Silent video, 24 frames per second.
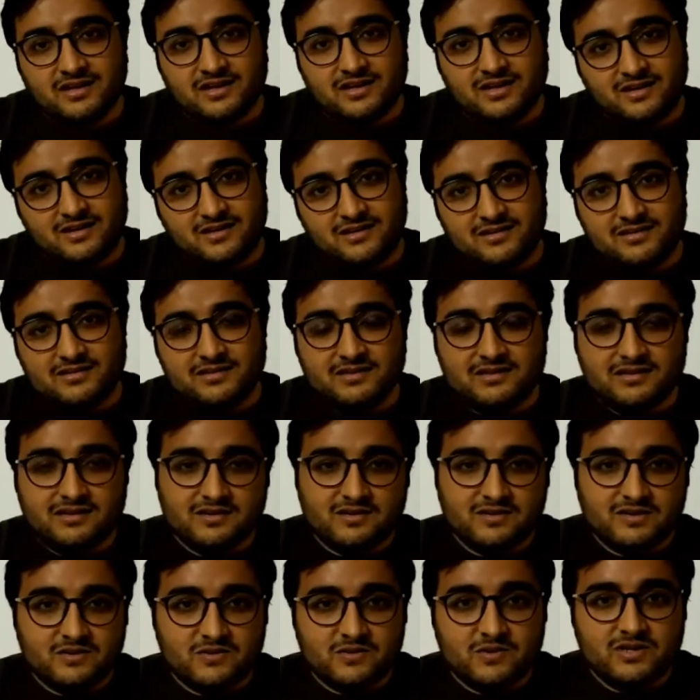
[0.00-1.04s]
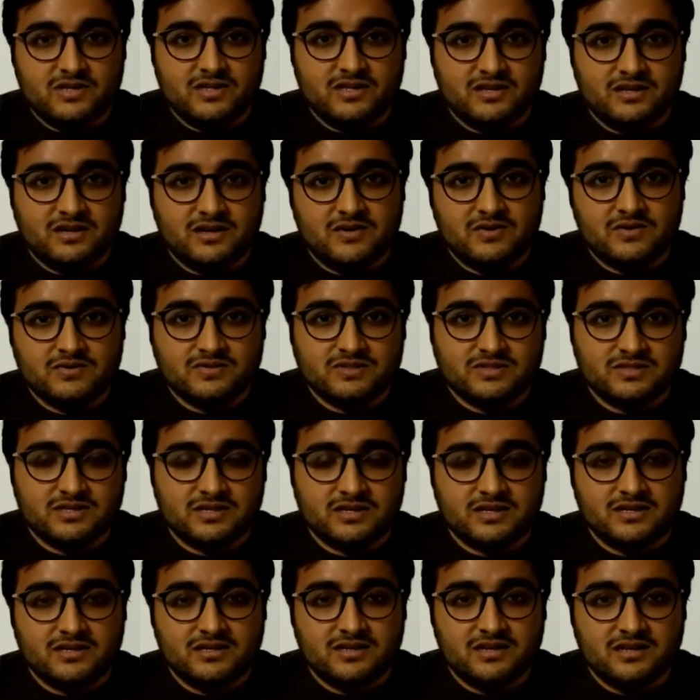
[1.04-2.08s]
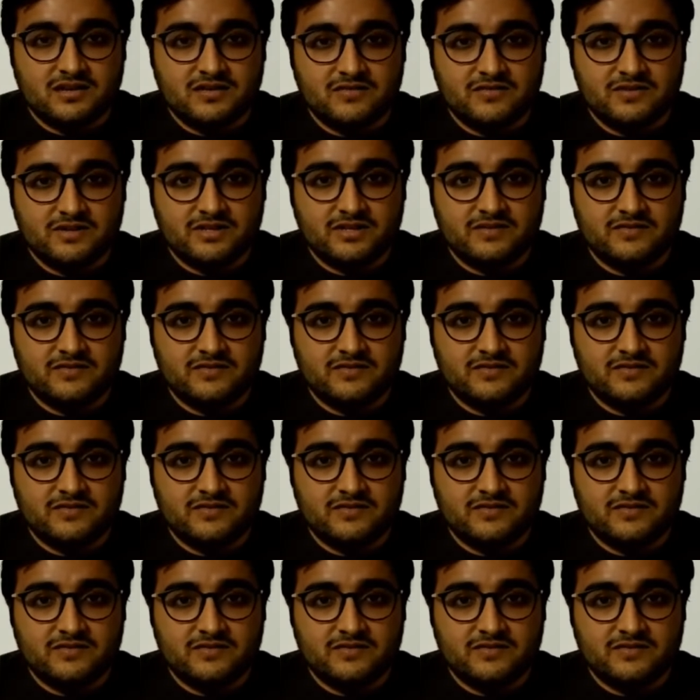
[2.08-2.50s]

our own in-house delivery,